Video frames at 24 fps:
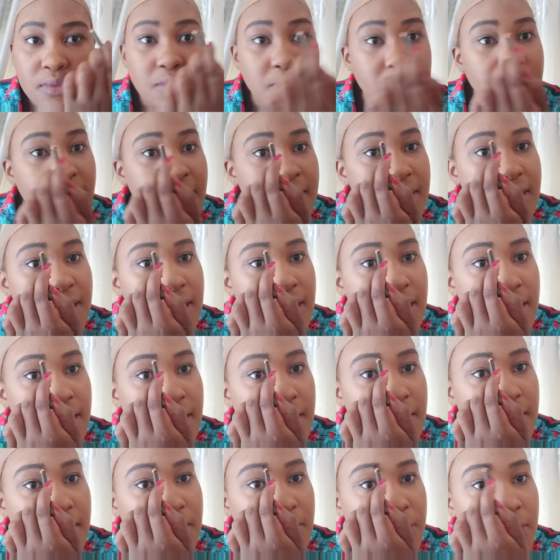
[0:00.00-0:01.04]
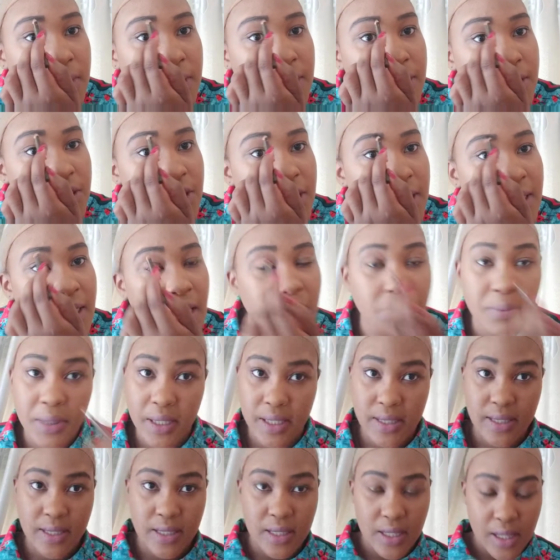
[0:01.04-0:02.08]
But we're gonna try our
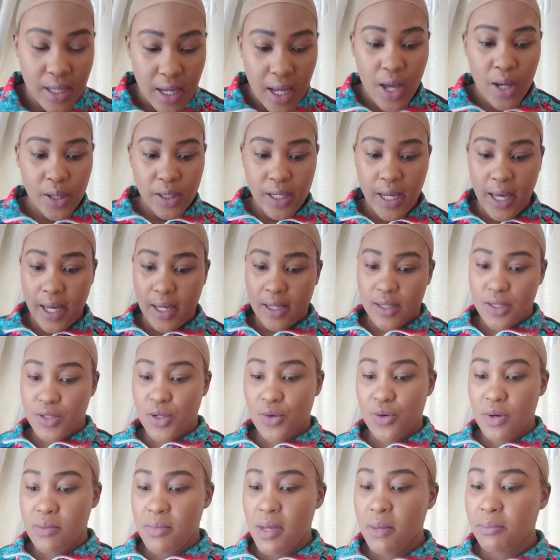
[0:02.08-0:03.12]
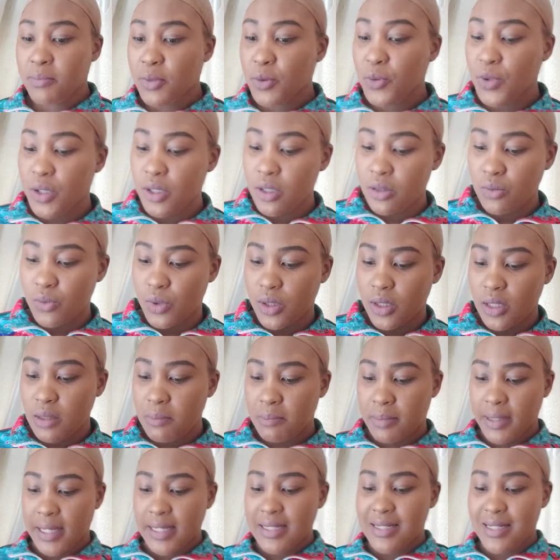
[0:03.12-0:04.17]
best. Okay, so remember, we're gonna
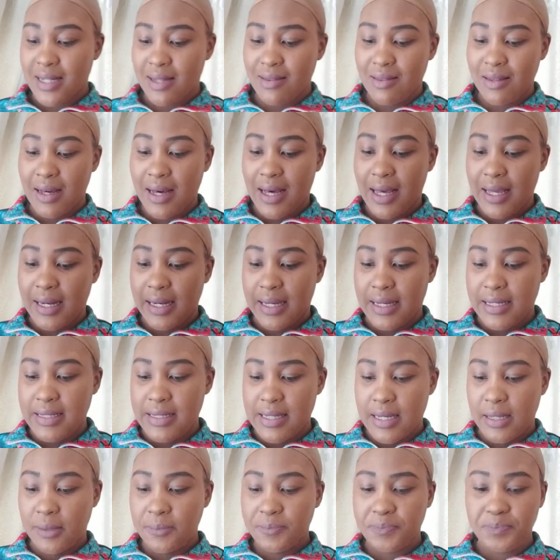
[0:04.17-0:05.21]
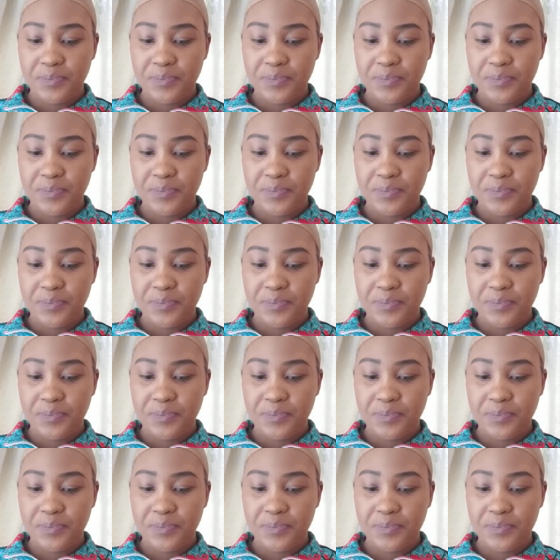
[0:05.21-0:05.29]
blend in the highlighter